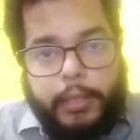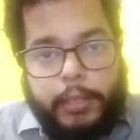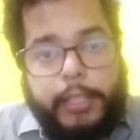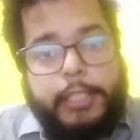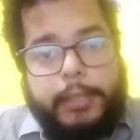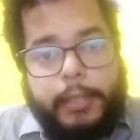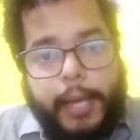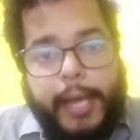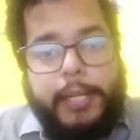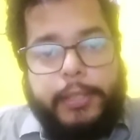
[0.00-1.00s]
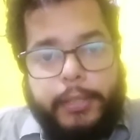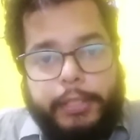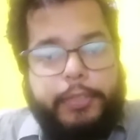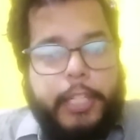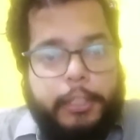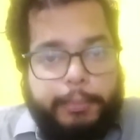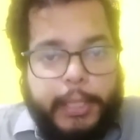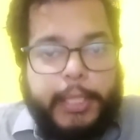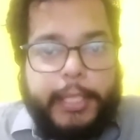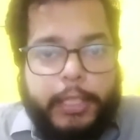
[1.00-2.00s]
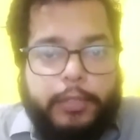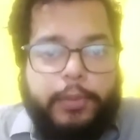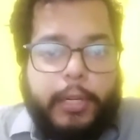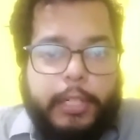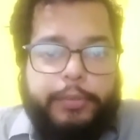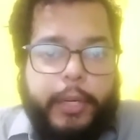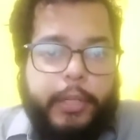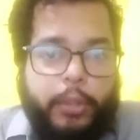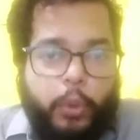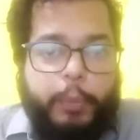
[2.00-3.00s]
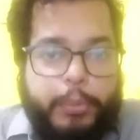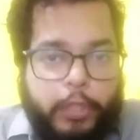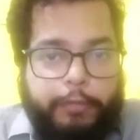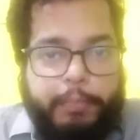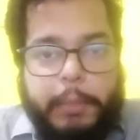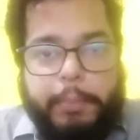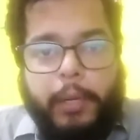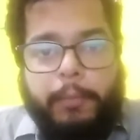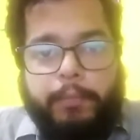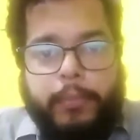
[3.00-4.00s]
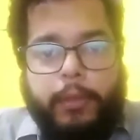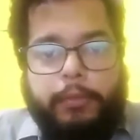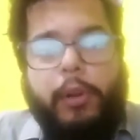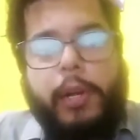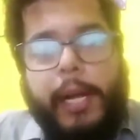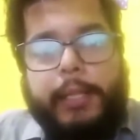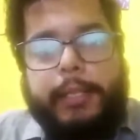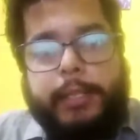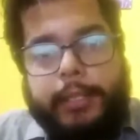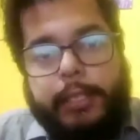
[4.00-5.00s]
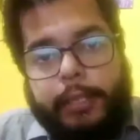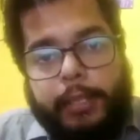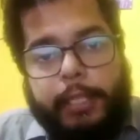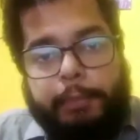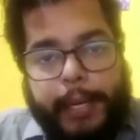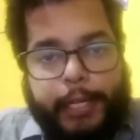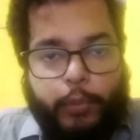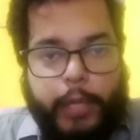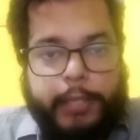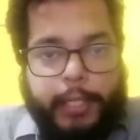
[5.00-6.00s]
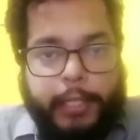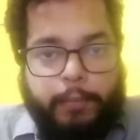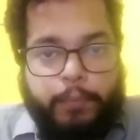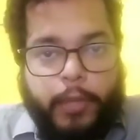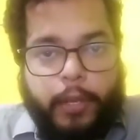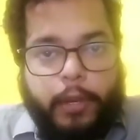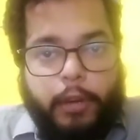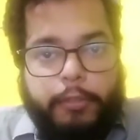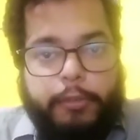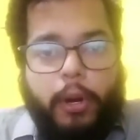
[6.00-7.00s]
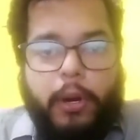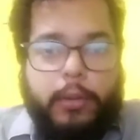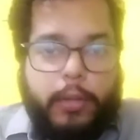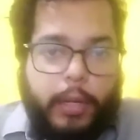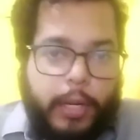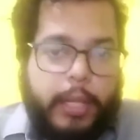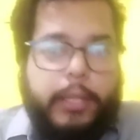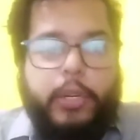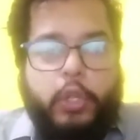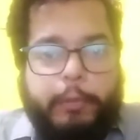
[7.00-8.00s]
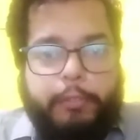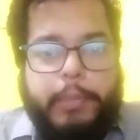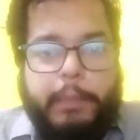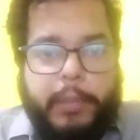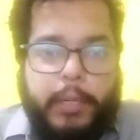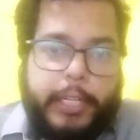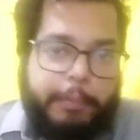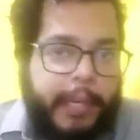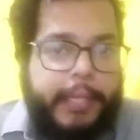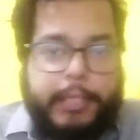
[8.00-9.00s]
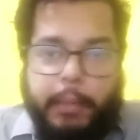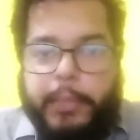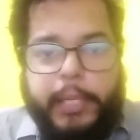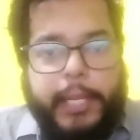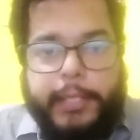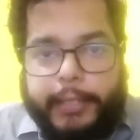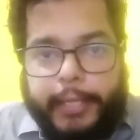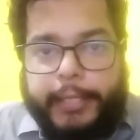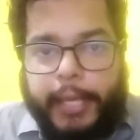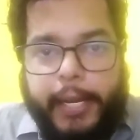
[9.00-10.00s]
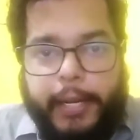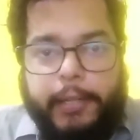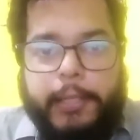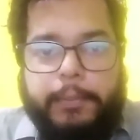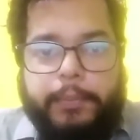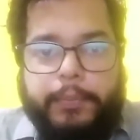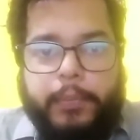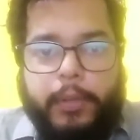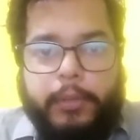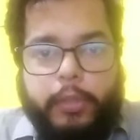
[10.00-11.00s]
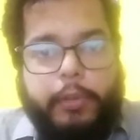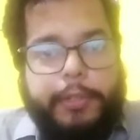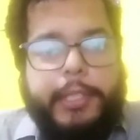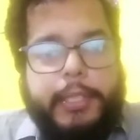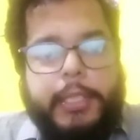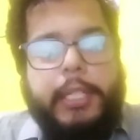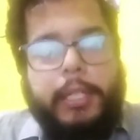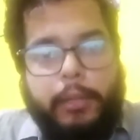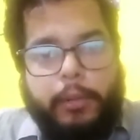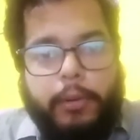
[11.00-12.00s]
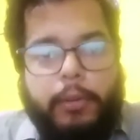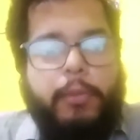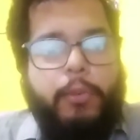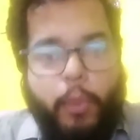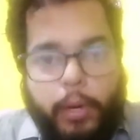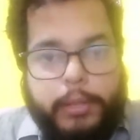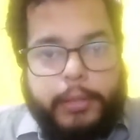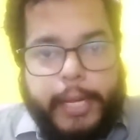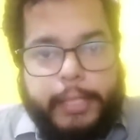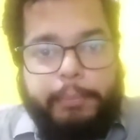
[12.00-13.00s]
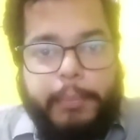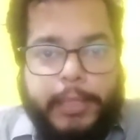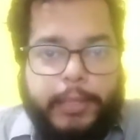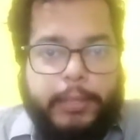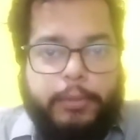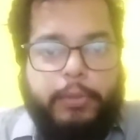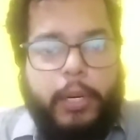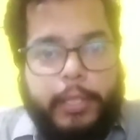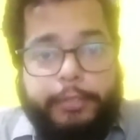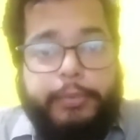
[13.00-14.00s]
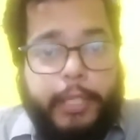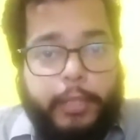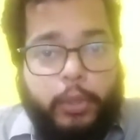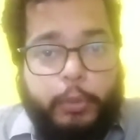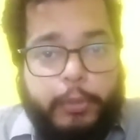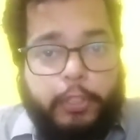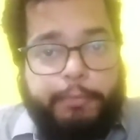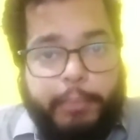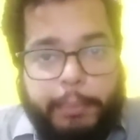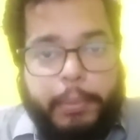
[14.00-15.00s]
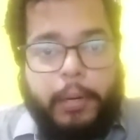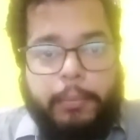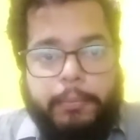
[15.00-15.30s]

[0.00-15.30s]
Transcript: this held different meanings for different groups of people. For Gandhiji, it meant one thing. For another group of people, it meant something else entirely. So we will see what that means for different groups of people.